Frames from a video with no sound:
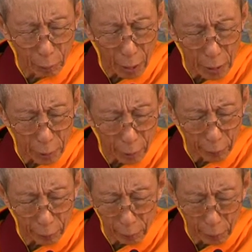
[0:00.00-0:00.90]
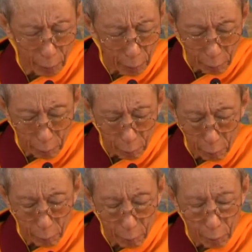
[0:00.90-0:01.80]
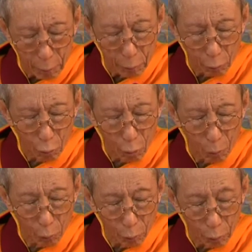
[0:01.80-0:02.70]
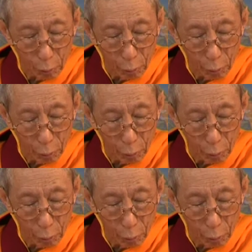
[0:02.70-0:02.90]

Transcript: idea is the common